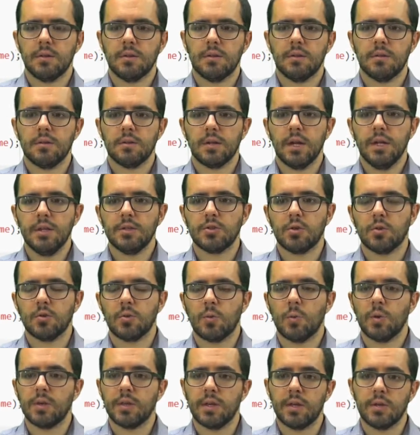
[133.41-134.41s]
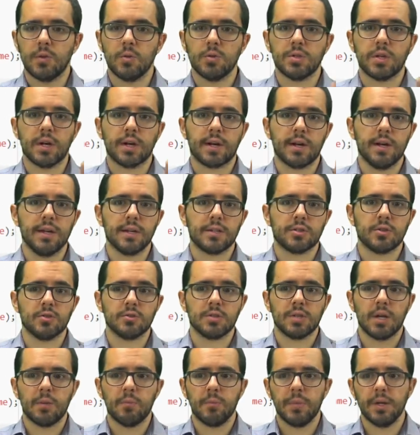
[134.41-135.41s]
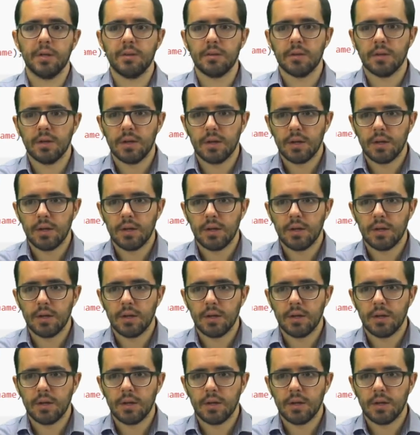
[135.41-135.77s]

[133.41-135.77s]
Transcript: Okay, so when the user clicks on submit,